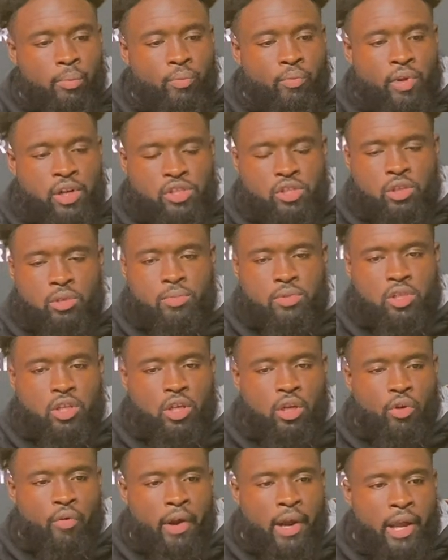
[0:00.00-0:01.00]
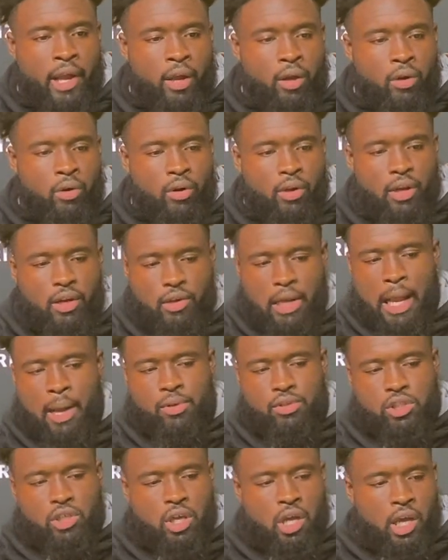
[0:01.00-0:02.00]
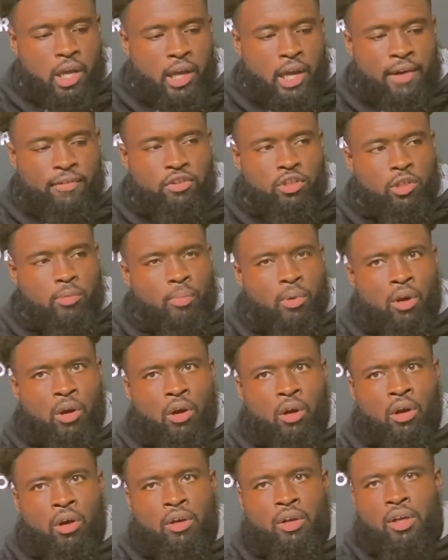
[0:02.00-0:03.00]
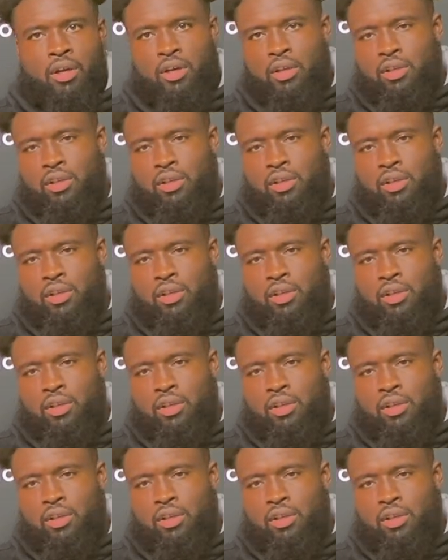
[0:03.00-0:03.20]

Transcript: wrestle him to the ground. I was clawing after the ball.